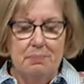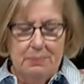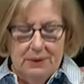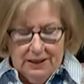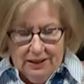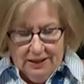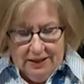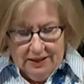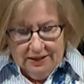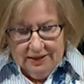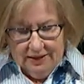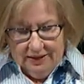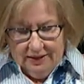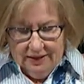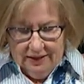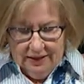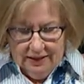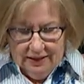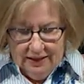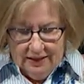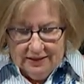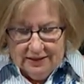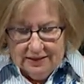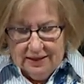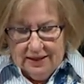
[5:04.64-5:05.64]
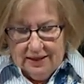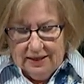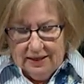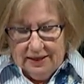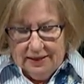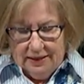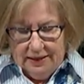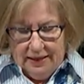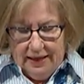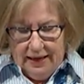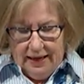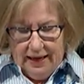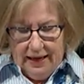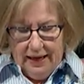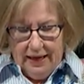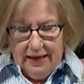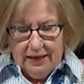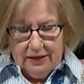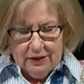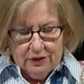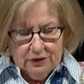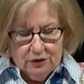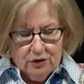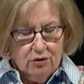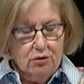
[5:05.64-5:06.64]
peek into
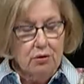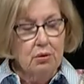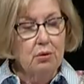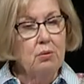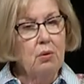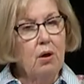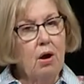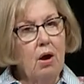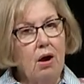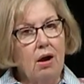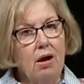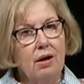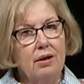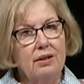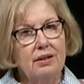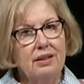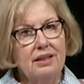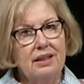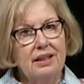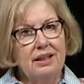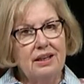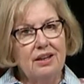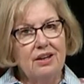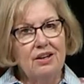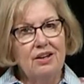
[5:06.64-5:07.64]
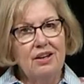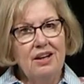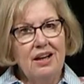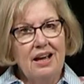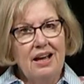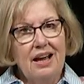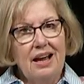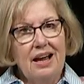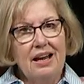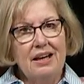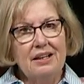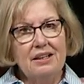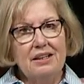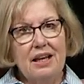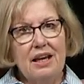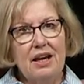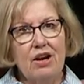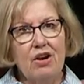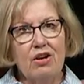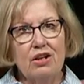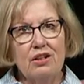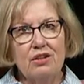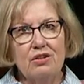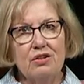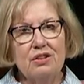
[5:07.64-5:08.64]
Hannah's true heart here and
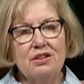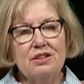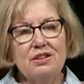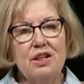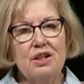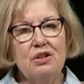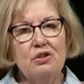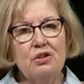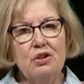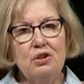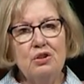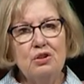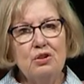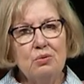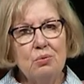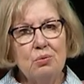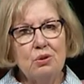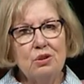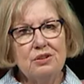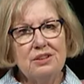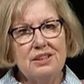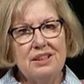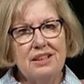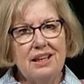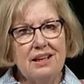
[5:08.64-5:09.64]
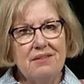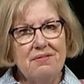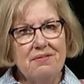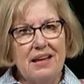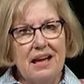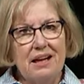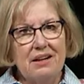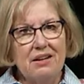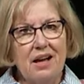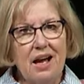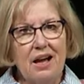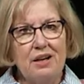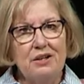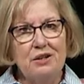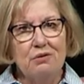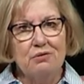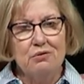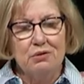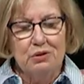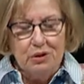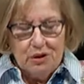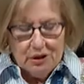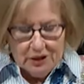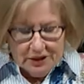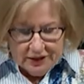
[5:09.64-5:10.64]
character. It's unusual to get that kind of
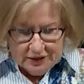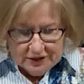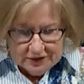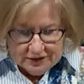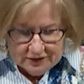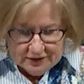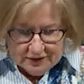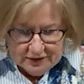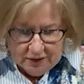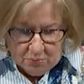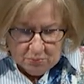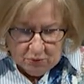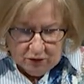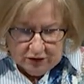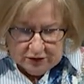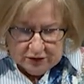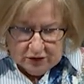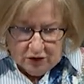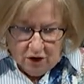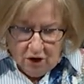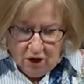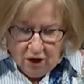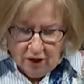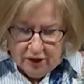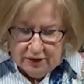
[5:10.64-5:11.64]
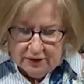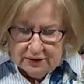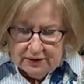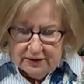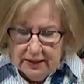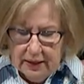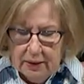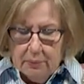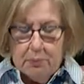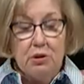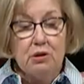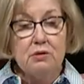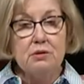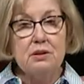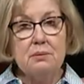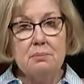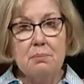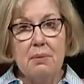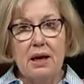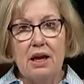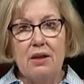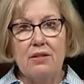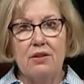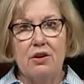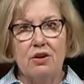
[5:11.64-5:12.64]
look into someone's heart. Samuel's
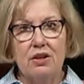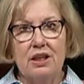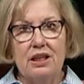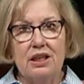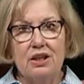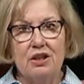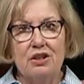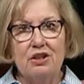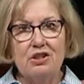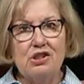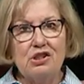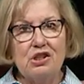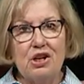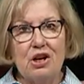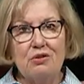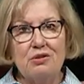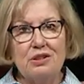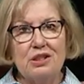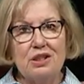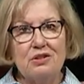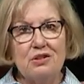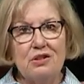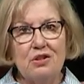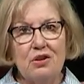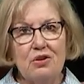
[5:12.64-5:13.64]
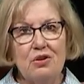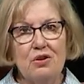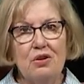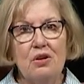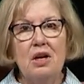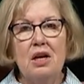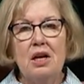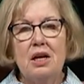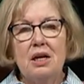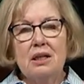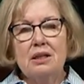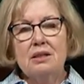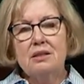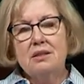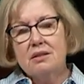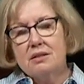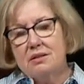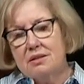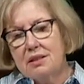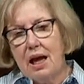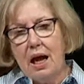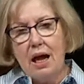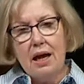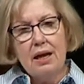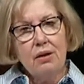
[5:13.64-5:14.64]
mother here shows us her
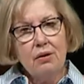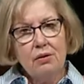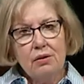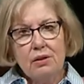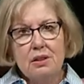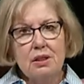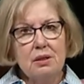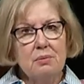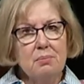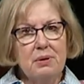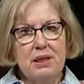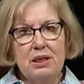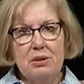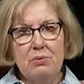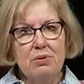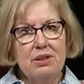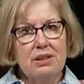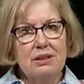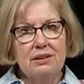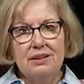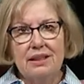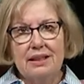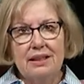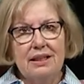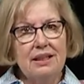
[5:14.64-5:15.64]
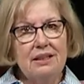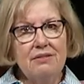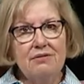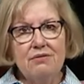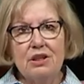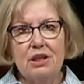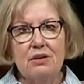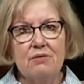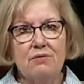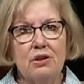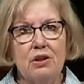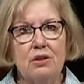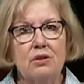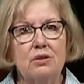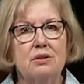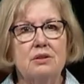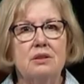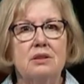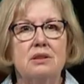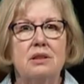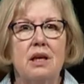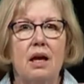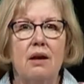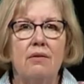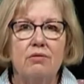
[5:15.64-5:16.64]
desire to be relieved of her
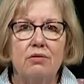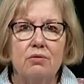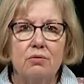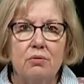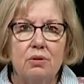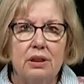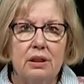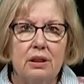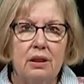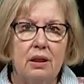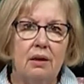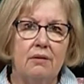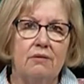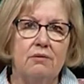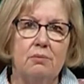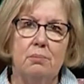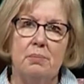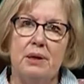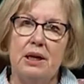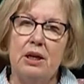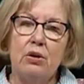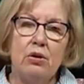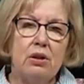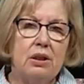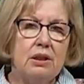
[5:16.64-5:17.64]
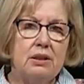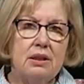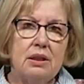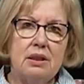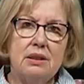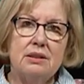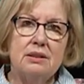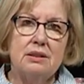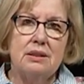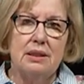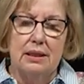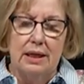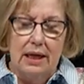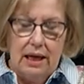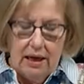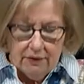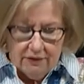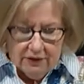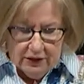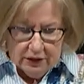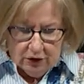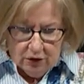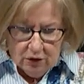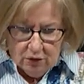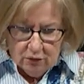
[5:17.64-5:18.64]
suffering of barrenness and
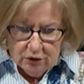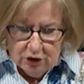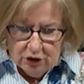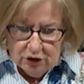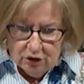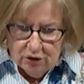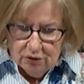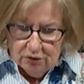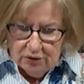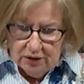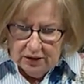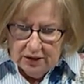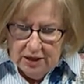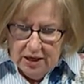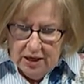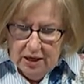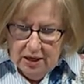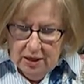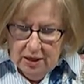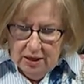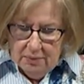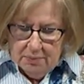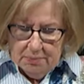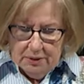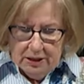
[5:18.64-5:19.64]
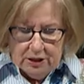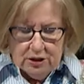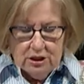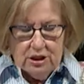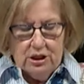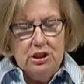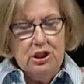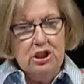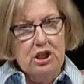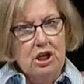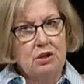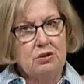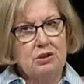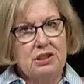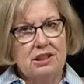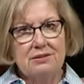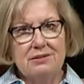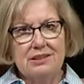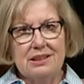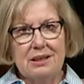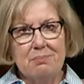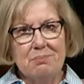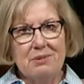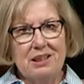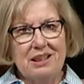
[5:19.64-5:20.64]
having no children. But she shows us
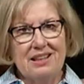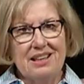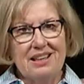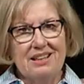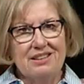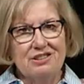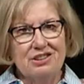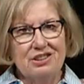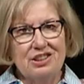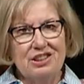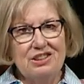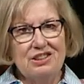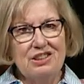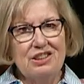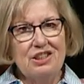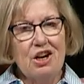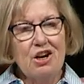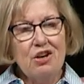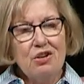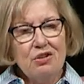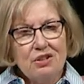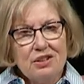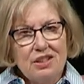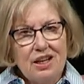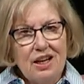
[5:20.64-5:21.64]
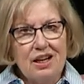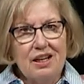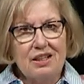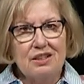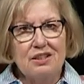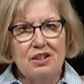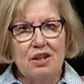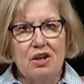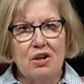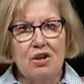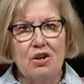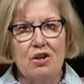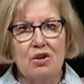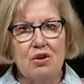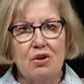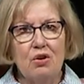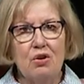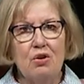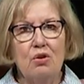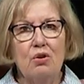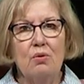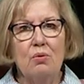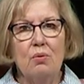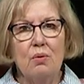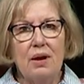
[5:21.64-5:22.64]
something else. She shows us her
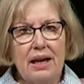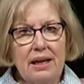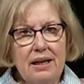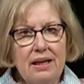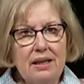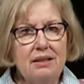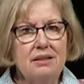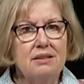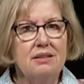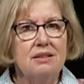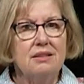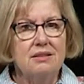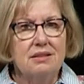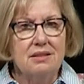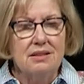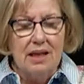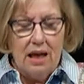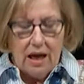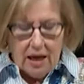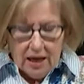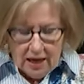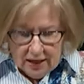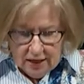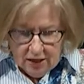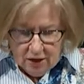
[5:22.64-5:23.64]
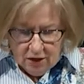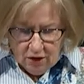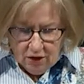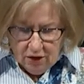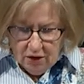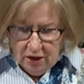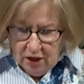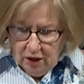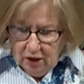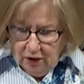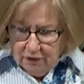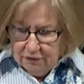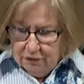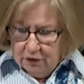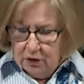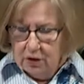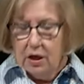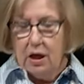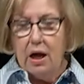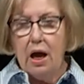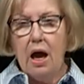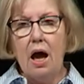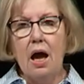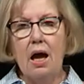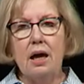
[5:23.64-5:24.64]
great desire for
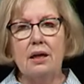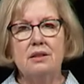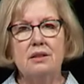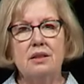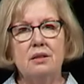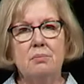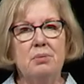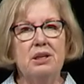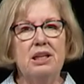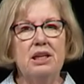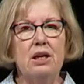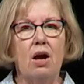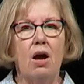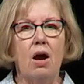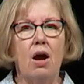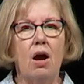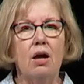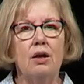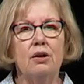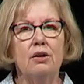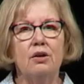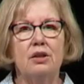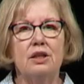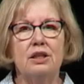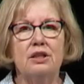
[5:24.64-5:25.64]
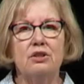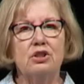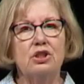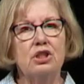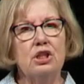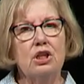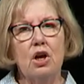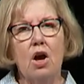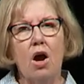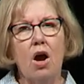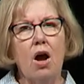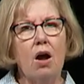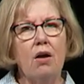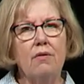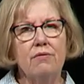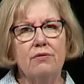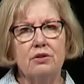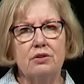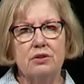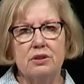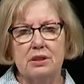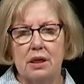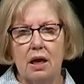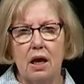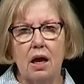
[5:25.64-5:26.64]
God to be honored as she
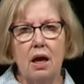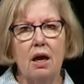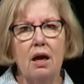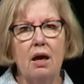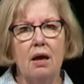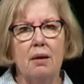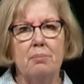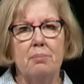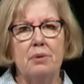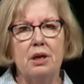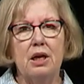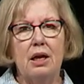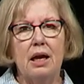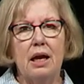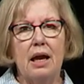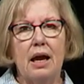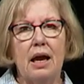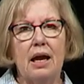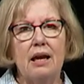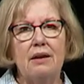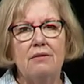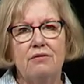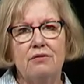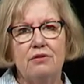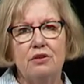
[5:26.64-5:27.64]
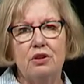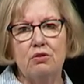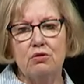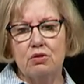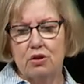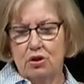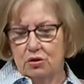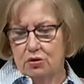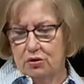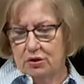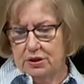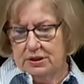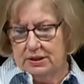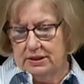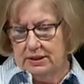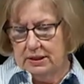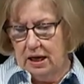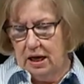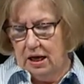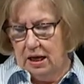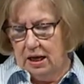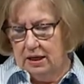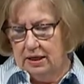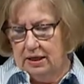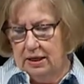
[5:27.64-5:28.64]
offers up a future
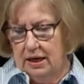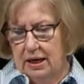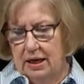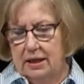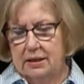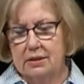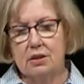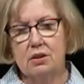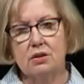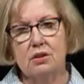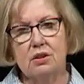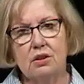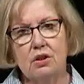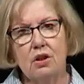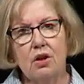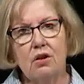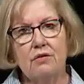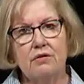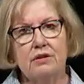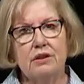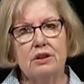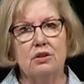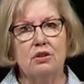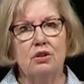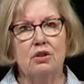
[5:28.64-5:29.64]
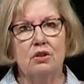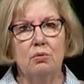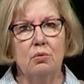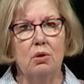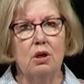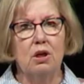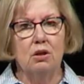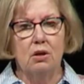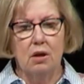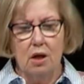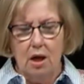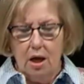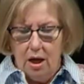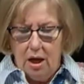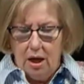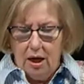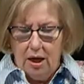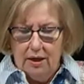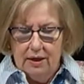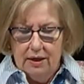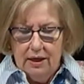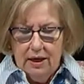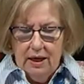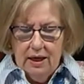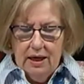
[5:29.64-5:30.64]
son as a servant to her
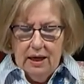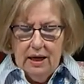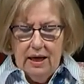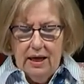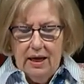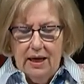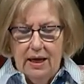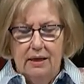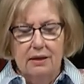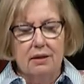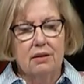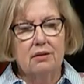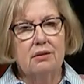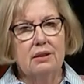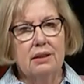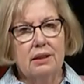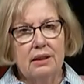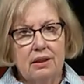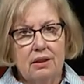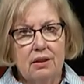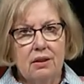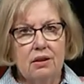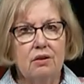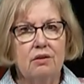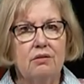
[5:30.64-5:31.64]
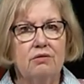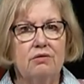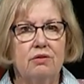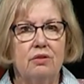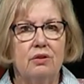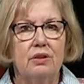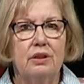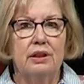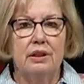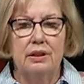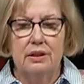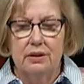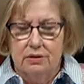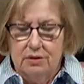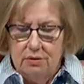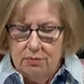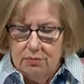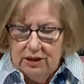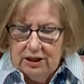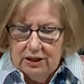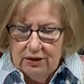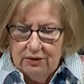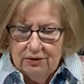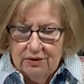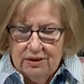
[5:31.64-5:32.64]
God and a leader for
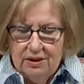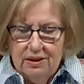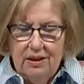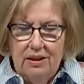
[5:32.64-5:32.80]
Israel